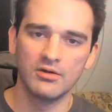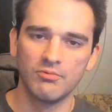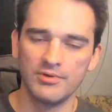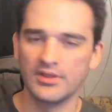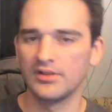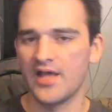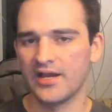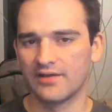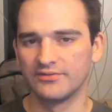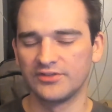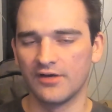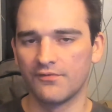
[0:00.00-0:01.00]
with a lack
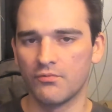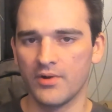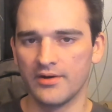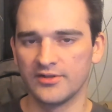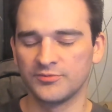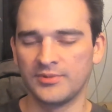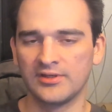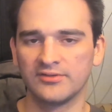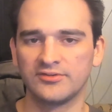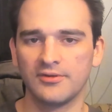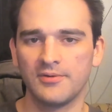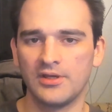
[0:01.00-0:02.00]
of self-awareness,
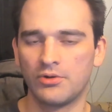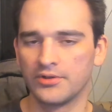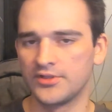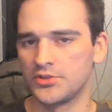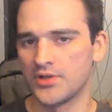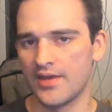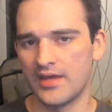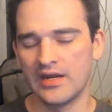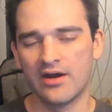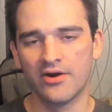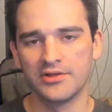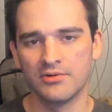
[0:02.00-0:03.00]
because in order to try that
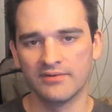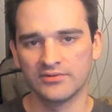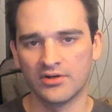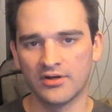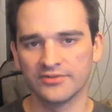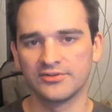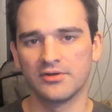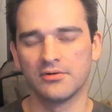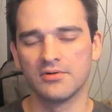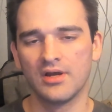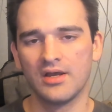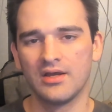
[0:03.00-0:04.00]
hard, you have to
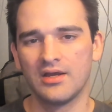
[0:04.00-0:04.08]
also